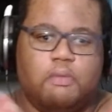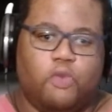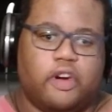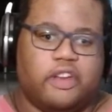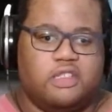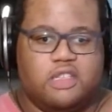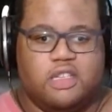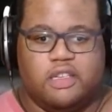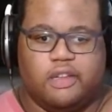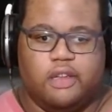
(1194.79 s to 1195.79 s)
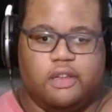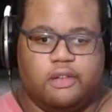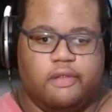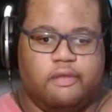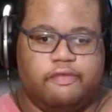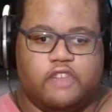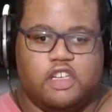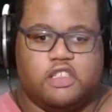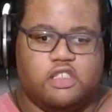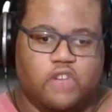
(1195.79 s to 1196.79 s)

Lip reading: more consistent version,